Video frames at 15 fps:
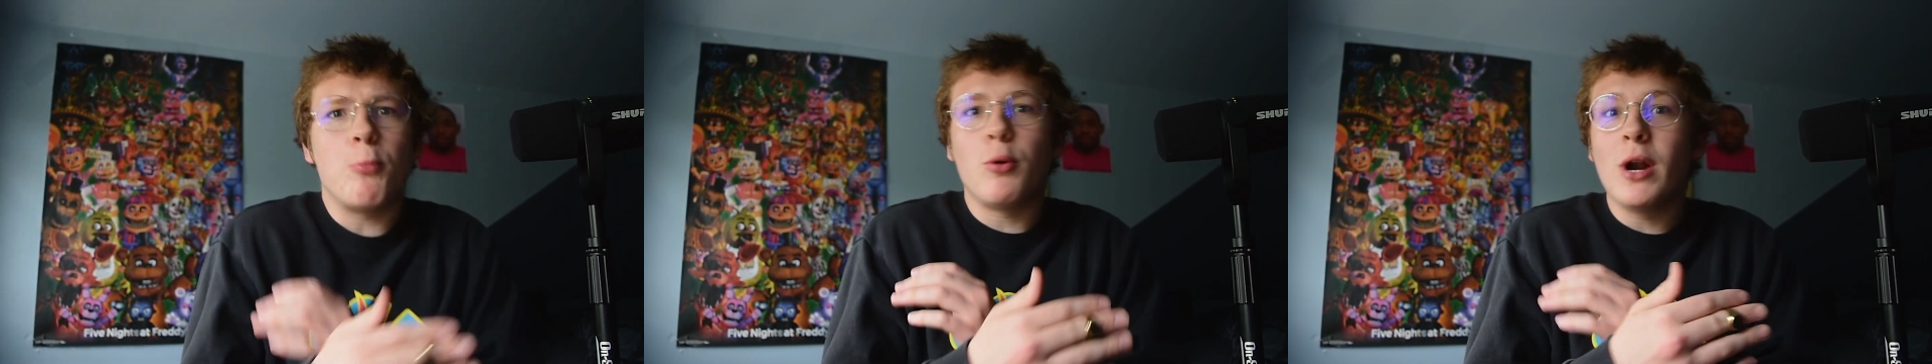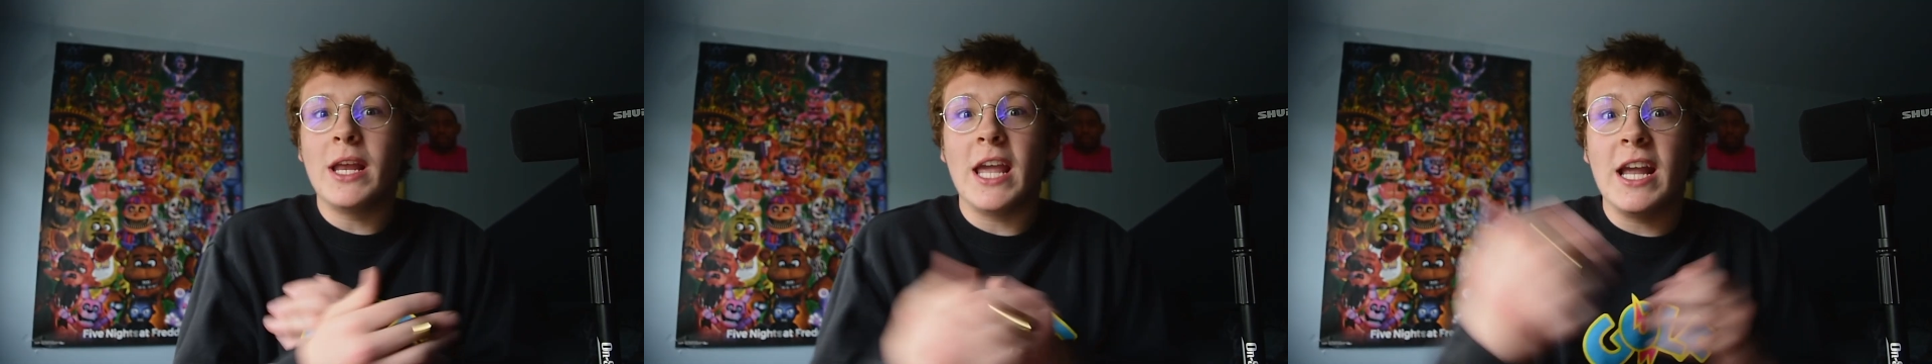
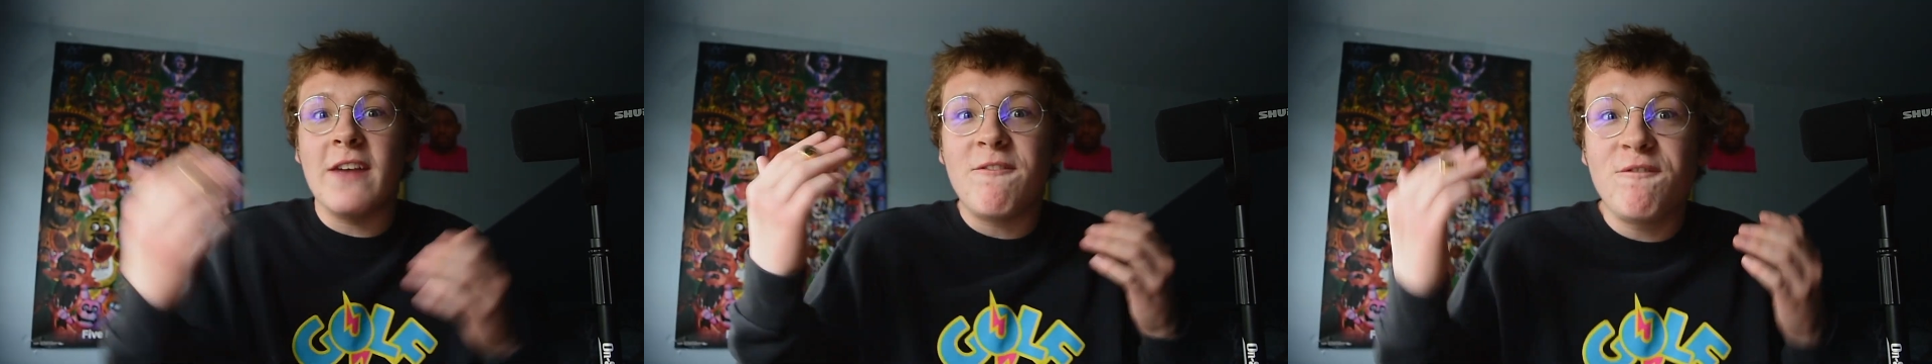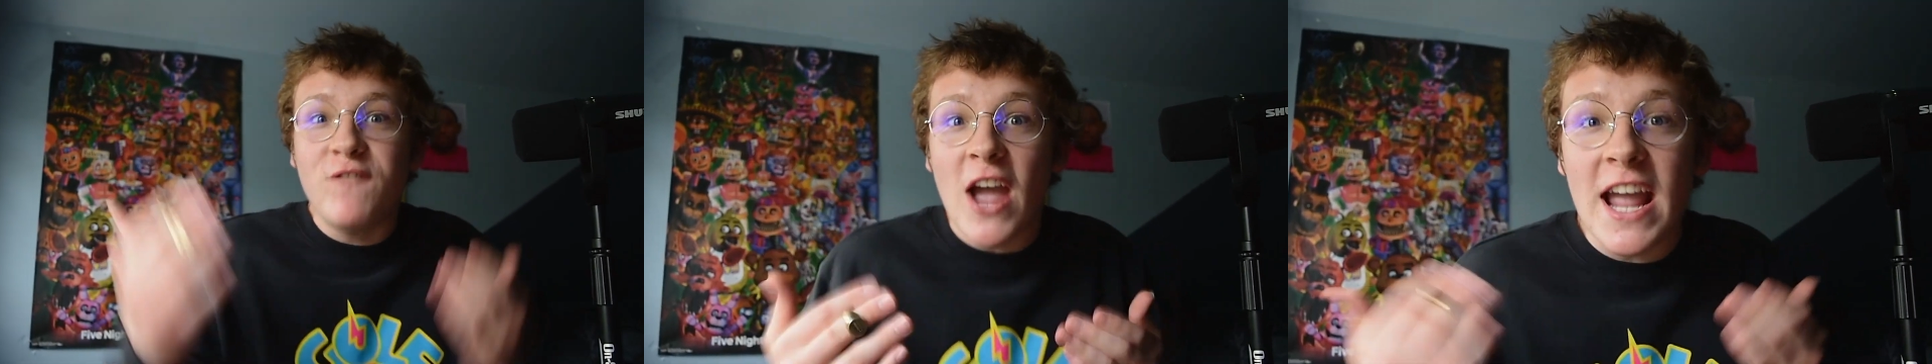bringing
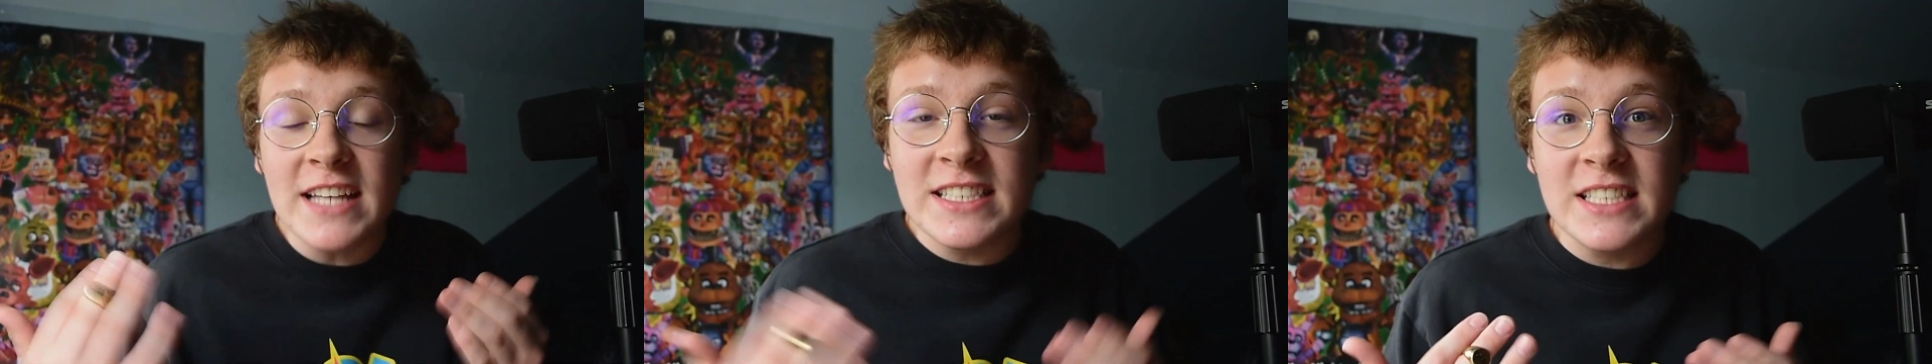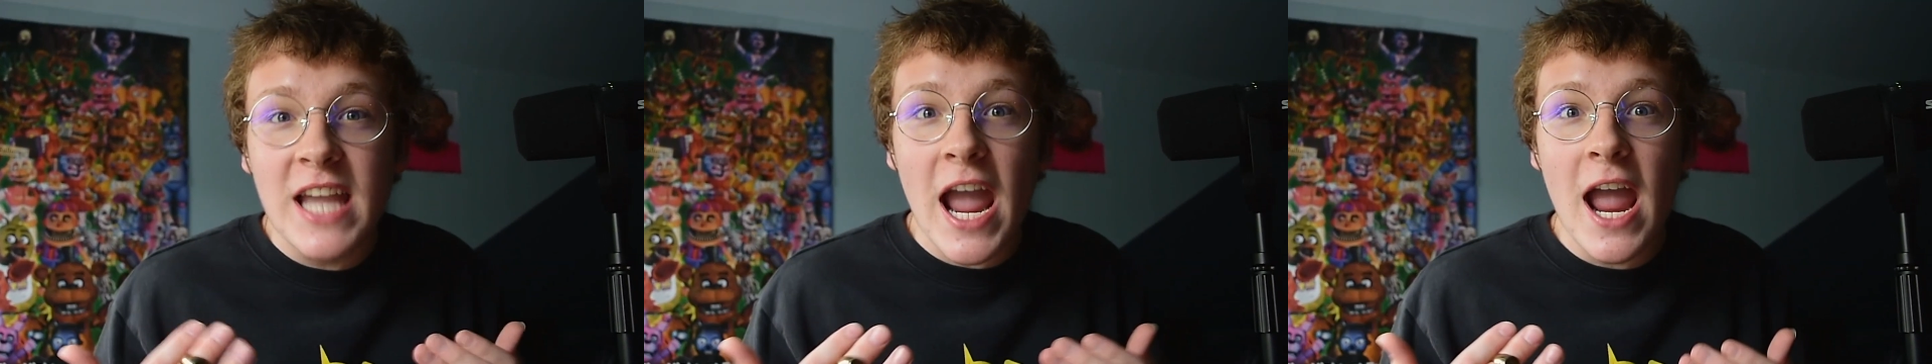
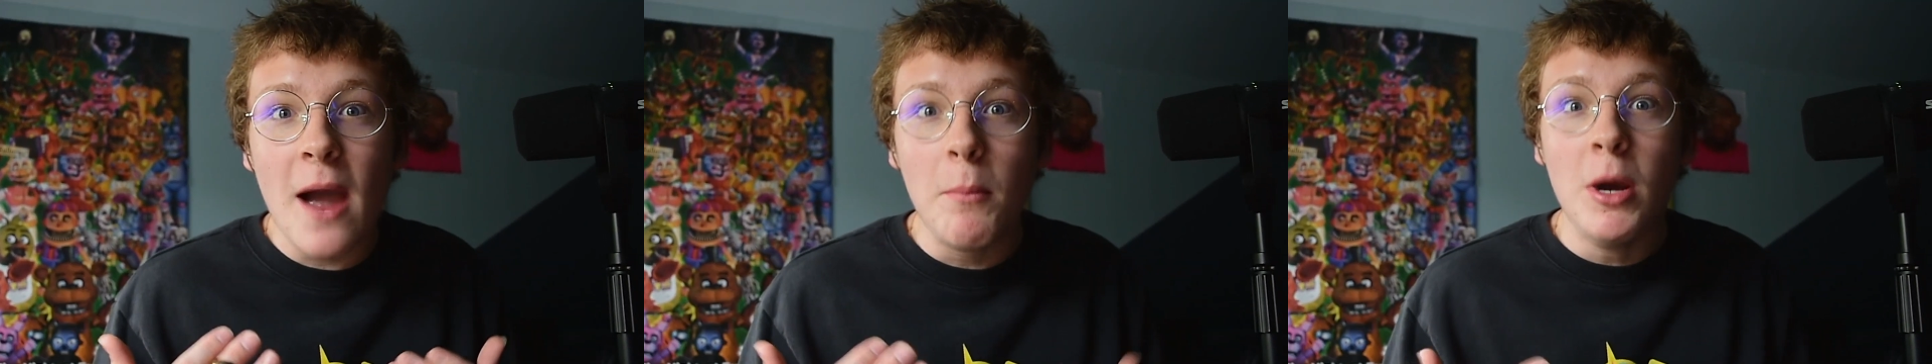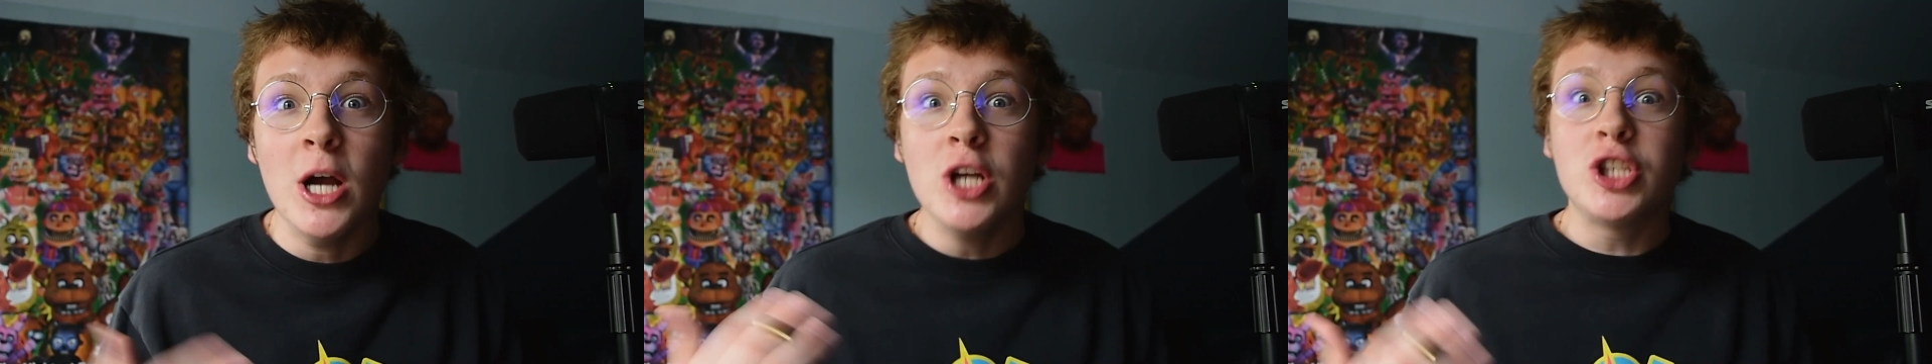Facecam
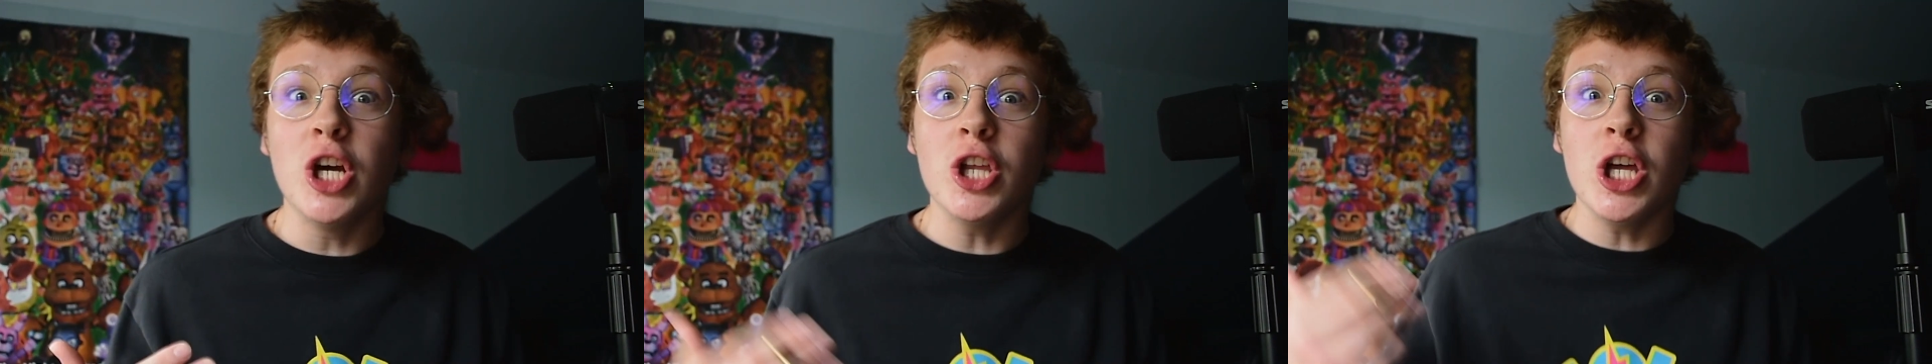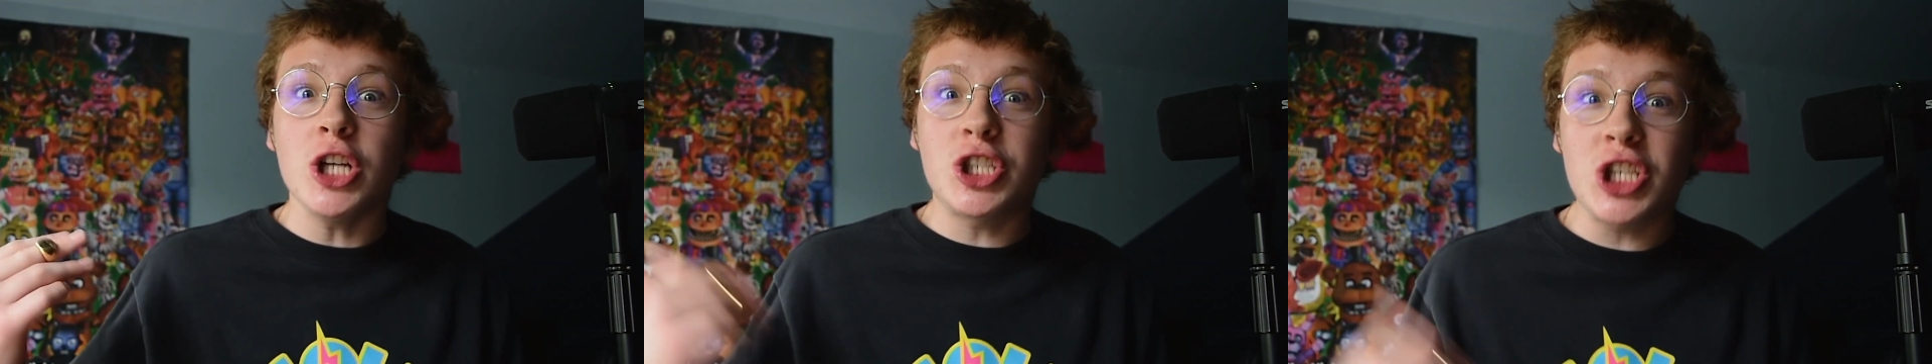to
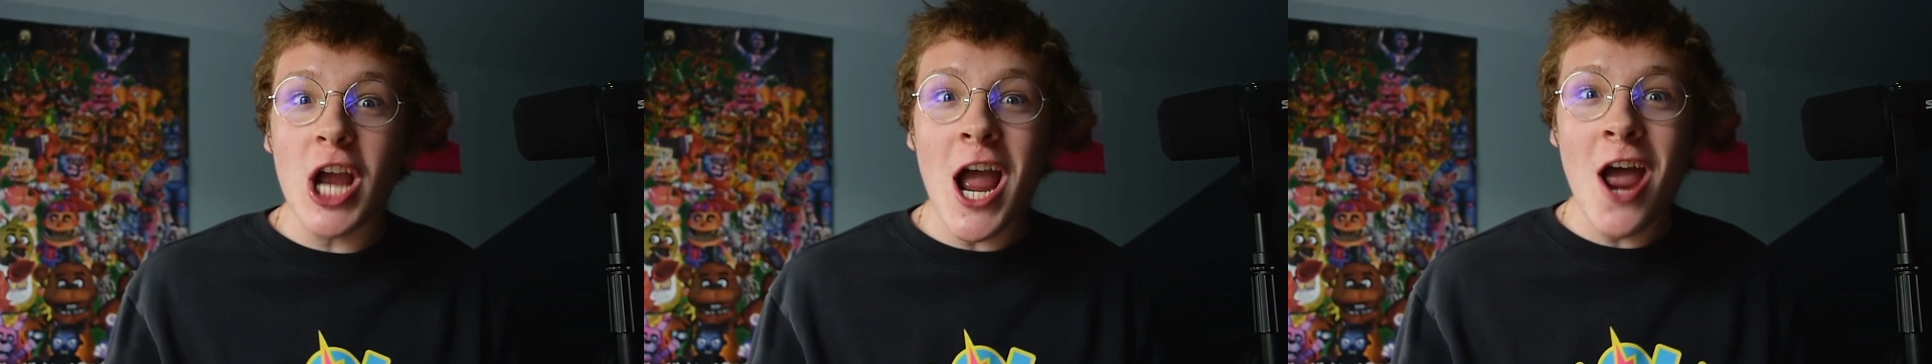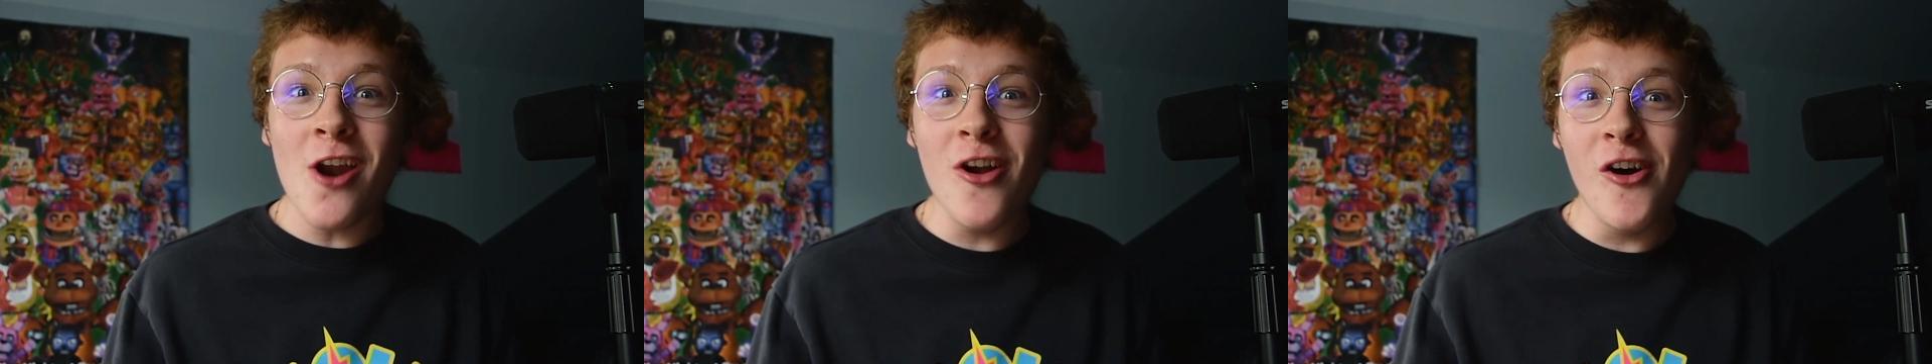the
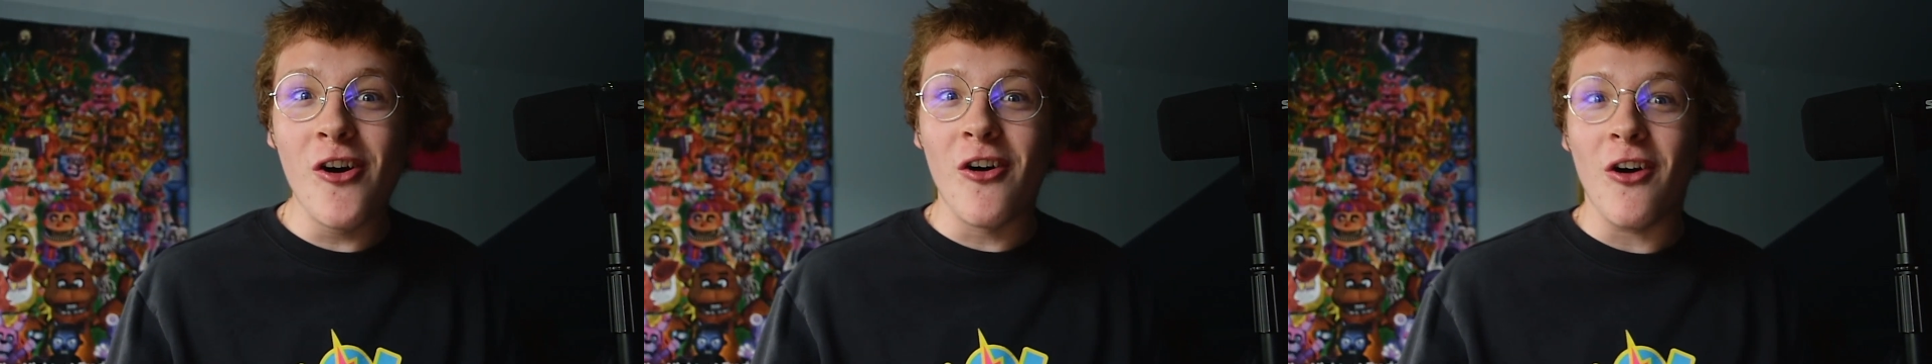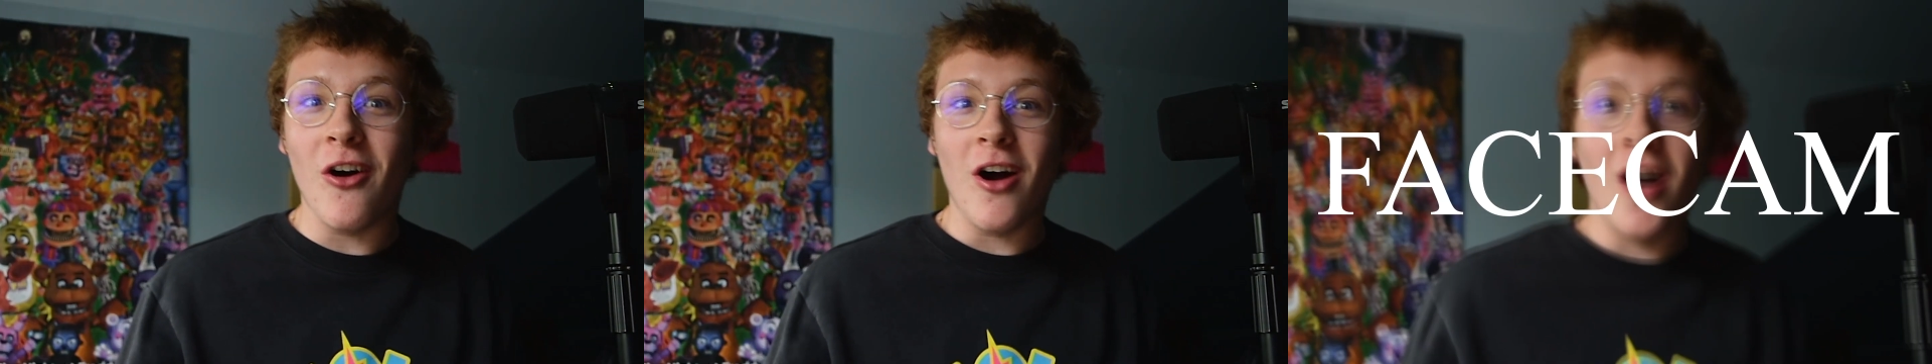
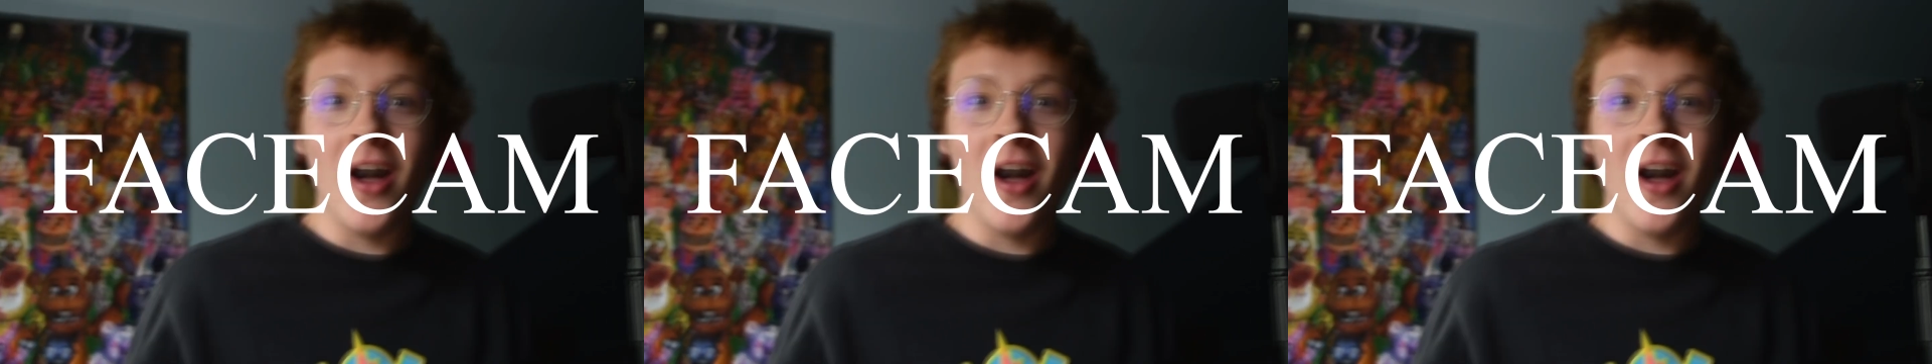channel!